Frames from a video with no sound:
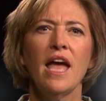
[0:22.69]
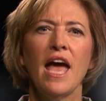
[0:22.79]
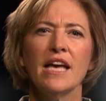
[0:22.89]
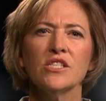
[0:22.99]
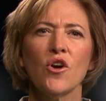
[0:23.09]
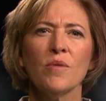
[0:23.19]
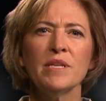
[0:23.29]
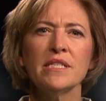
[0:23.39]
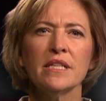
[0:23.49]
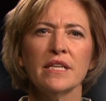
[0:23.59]
As
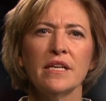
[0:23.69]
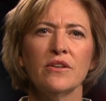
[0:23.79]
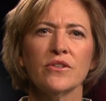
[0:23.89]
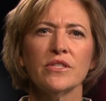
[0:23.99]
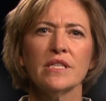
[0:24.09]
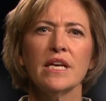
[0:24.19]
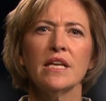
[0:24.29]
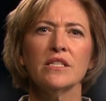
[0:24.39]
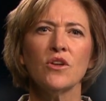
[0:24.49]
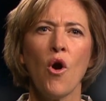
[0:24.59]
Army's leaders, it
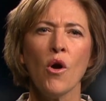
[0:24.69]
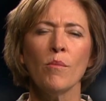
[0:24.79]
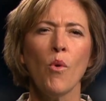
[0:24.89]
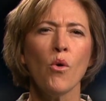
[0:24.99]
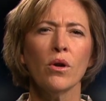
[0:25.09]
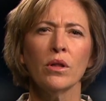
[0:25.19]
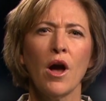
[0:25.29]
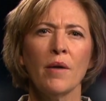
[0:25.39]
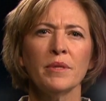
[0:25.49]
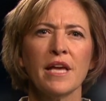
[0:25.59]
is our moral
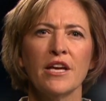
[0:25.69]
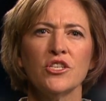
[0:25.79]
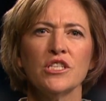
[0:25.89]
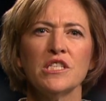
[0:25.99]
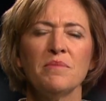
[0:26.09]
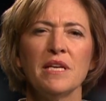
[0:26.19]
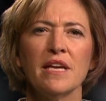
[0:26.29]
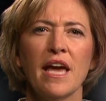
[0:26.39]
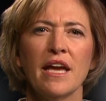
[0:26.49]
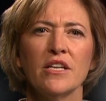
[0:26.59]
obligation to be
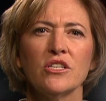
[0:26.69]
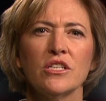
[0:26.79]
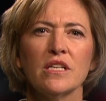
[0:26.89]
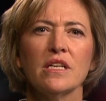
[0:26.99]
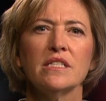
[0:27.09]
engaged.